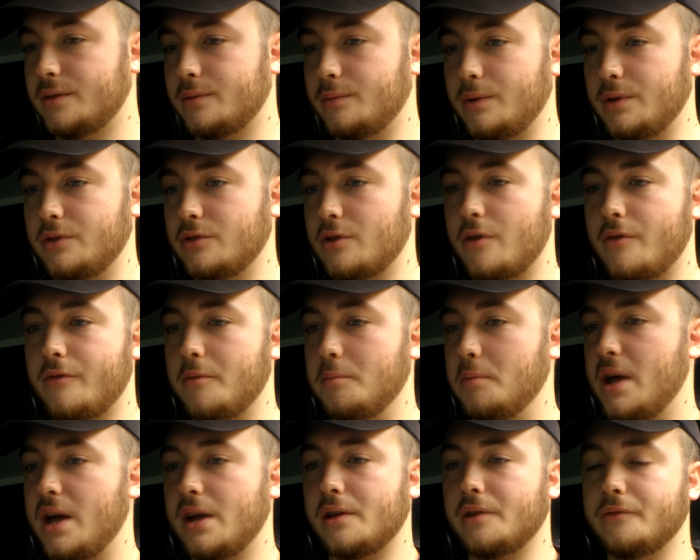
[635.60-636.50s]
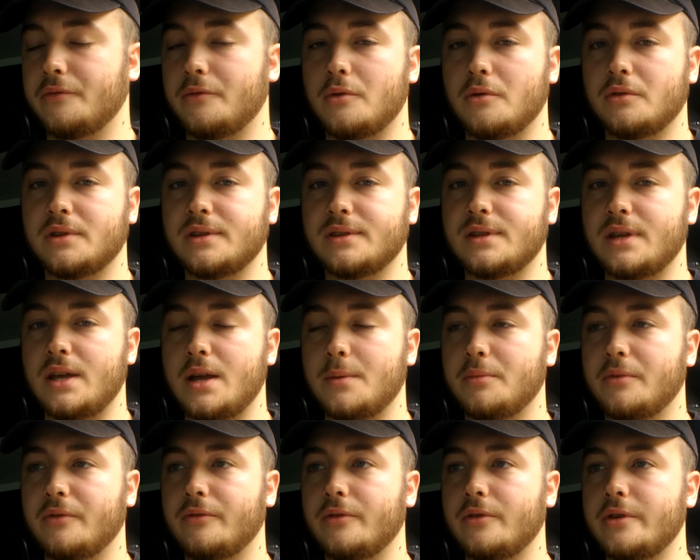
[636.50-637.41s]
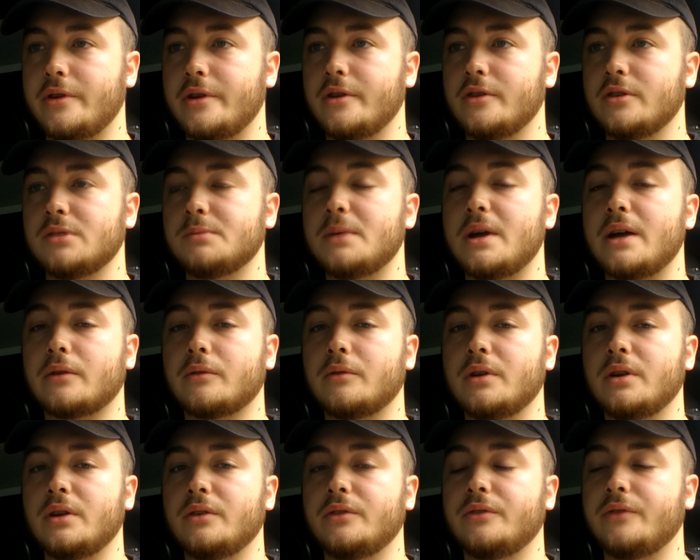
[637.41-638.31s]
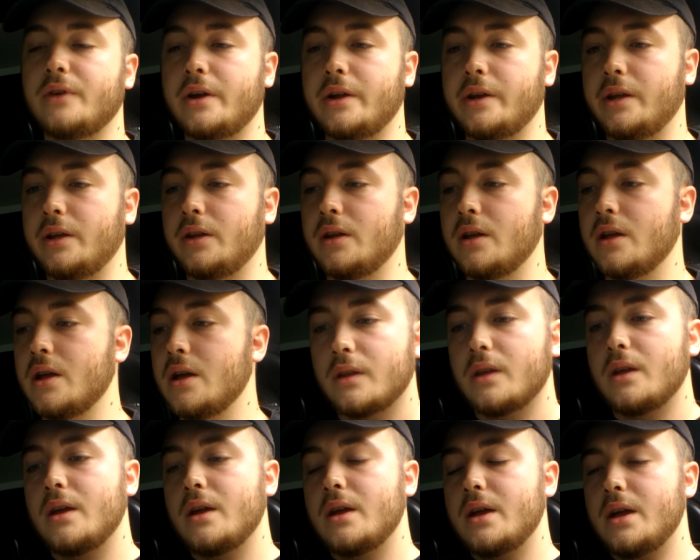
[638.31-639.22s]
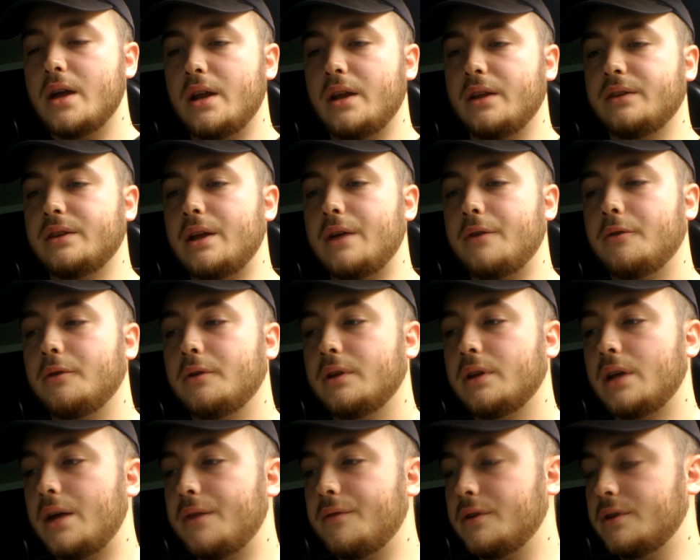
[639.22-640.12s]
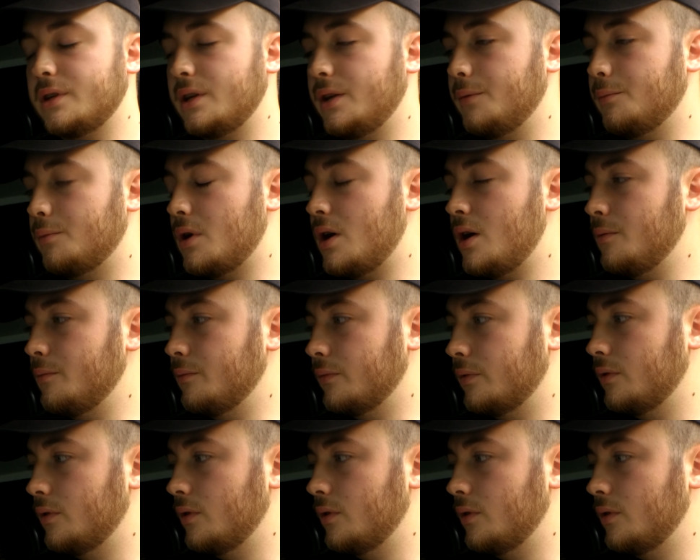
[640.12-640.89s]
we drove it back and forth to Tampa for years back when I was fighting, and it's never really gave us any problems.